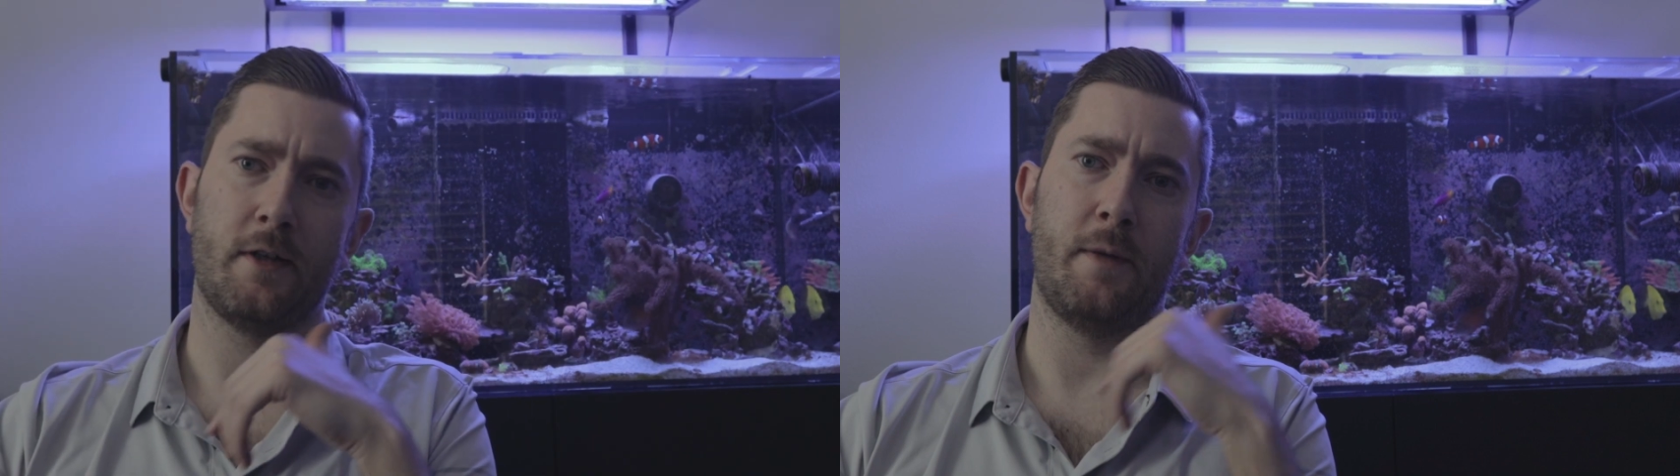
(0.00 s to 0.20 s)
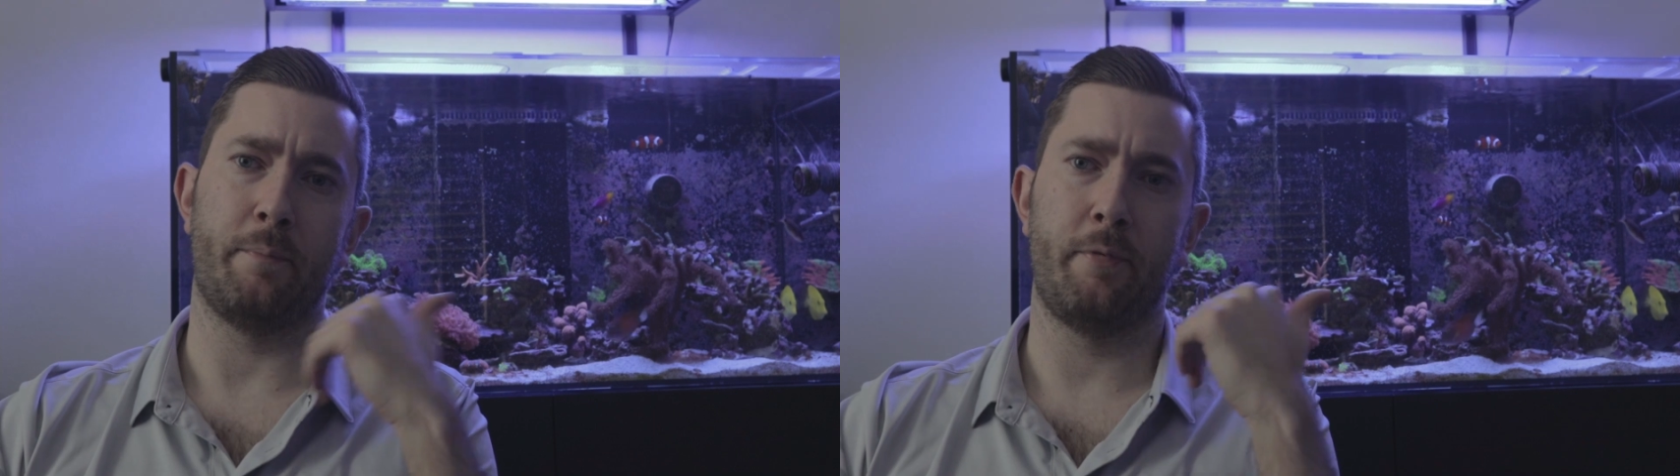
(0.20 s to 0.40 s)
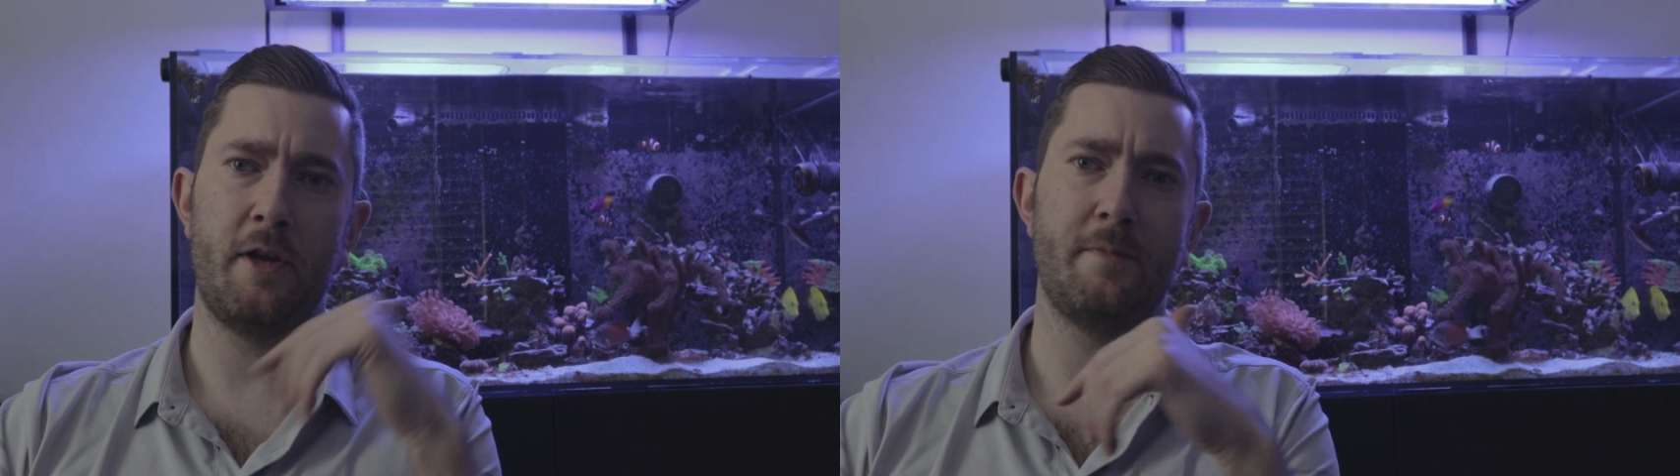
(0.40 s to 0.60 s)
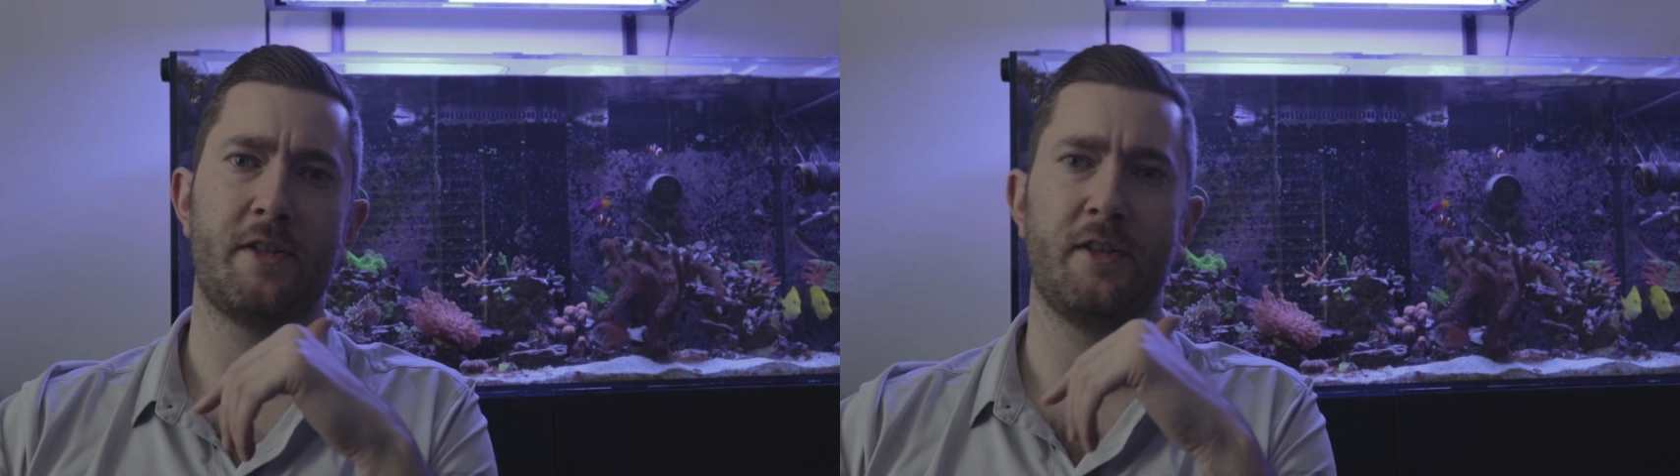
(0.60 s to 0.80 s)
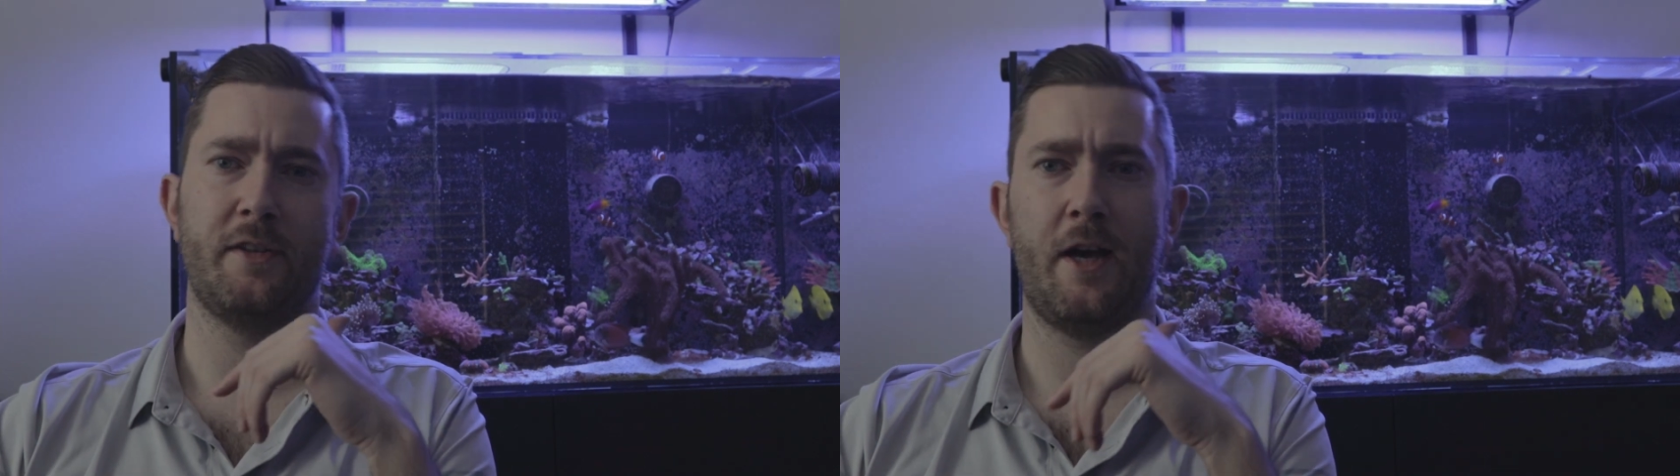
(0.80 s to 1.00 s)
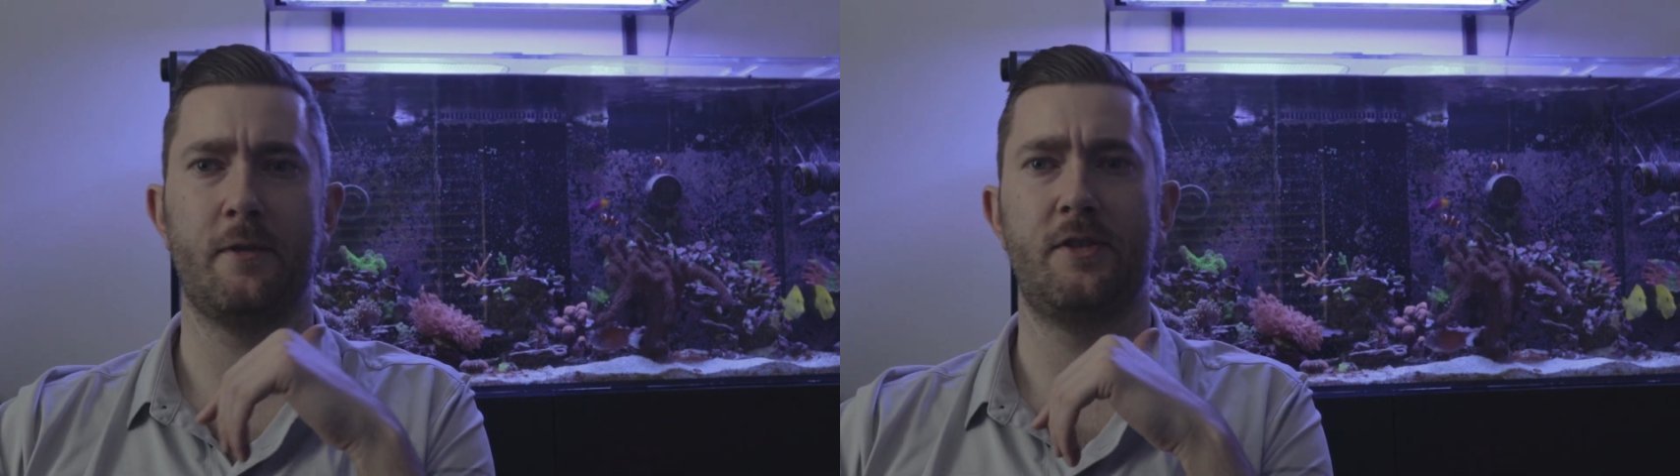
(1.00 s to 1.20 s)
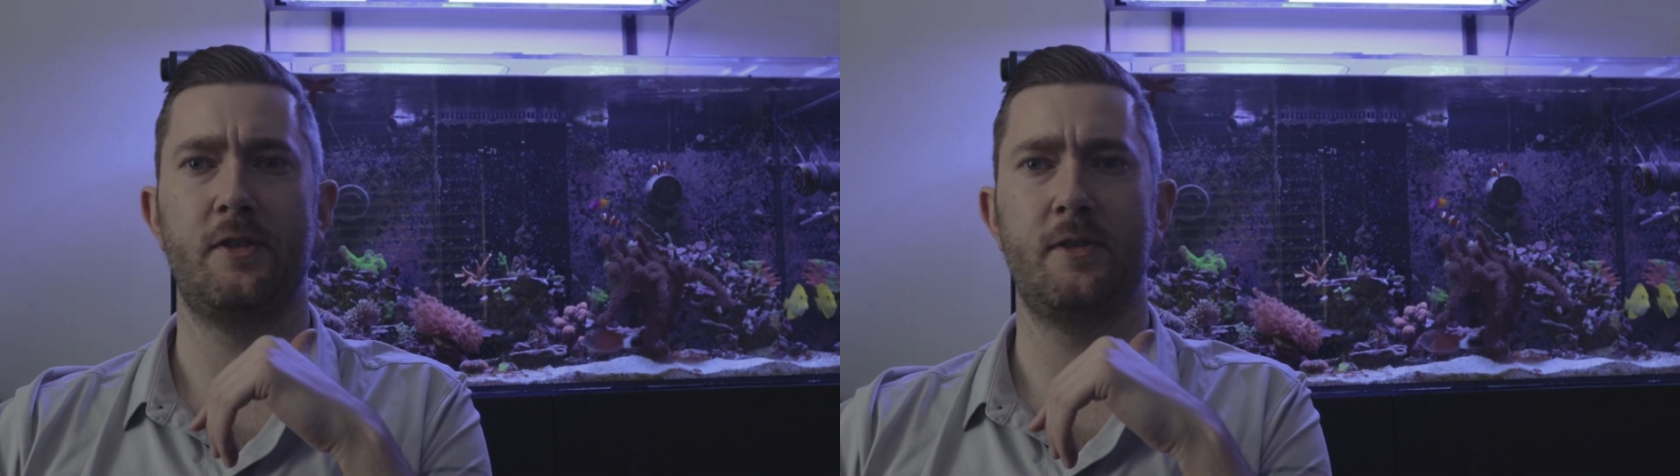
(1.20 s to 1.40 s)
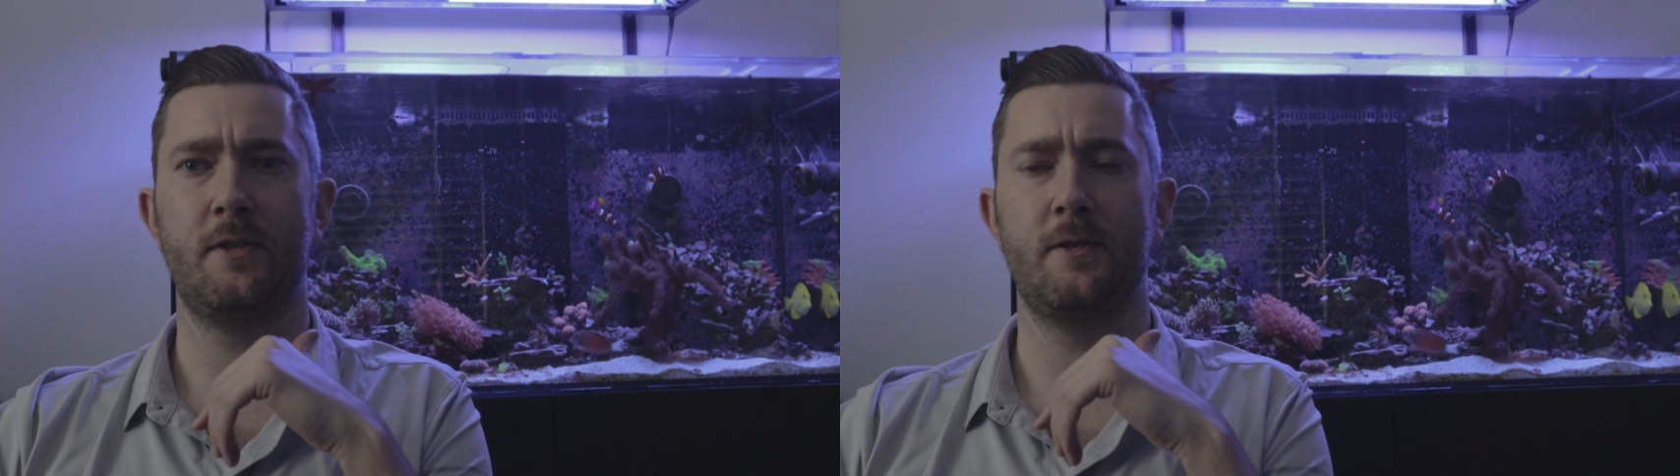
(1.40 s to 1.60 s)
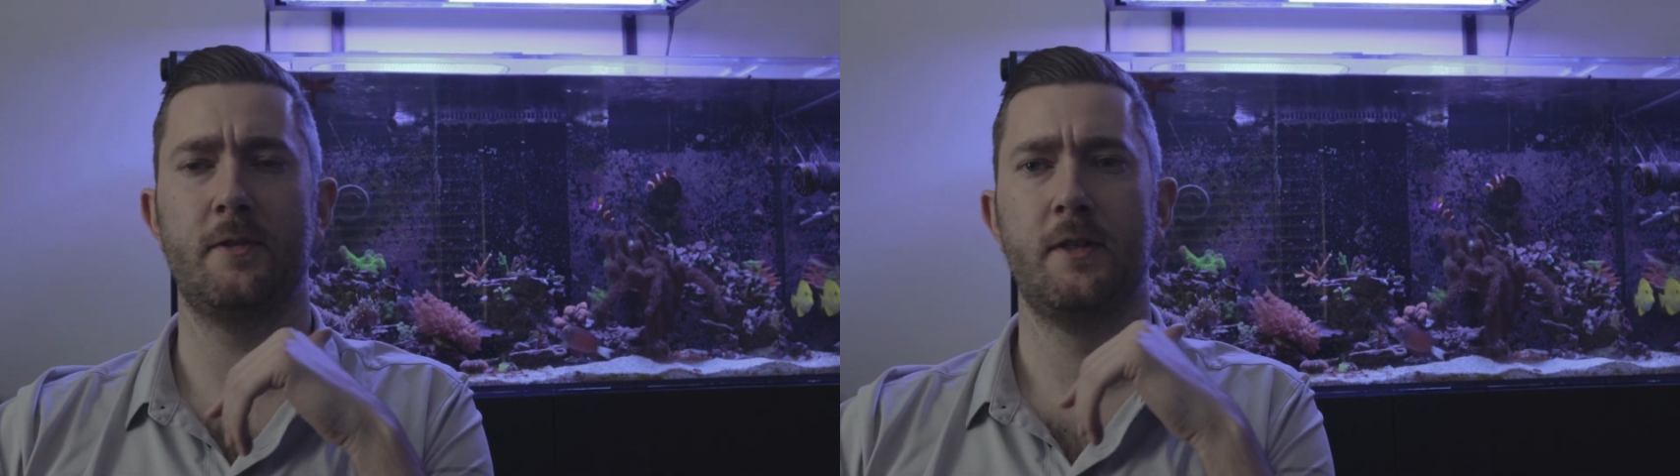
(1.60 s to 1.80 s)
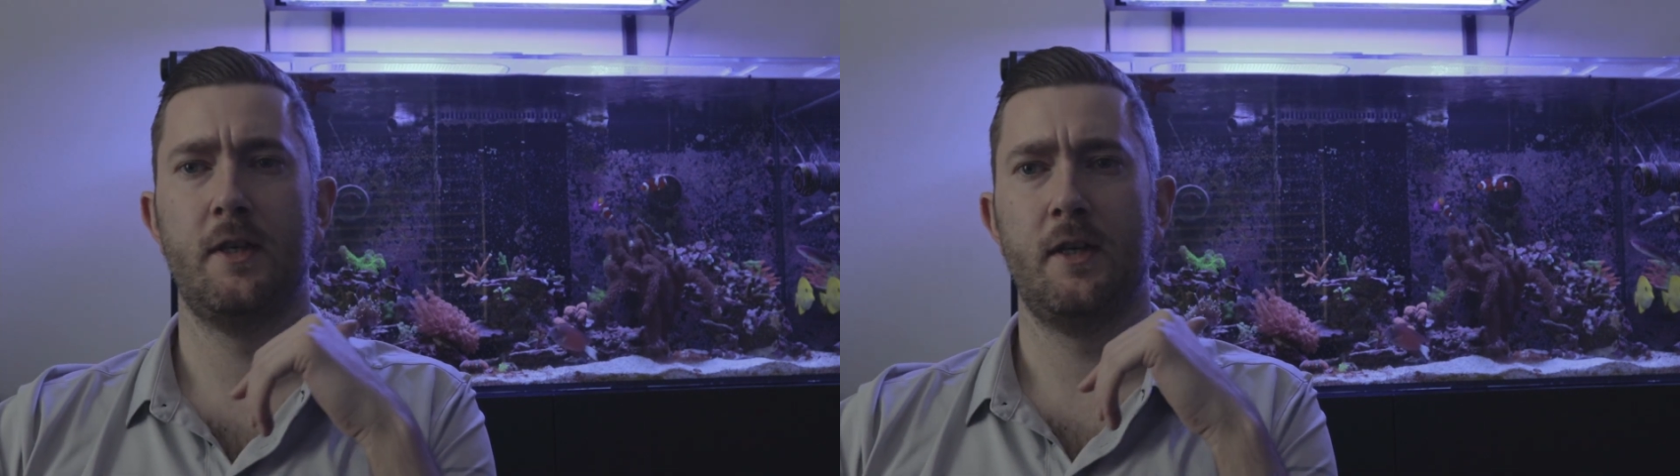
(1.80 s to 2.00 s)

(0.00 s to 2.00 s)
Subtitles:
it pretty much allows you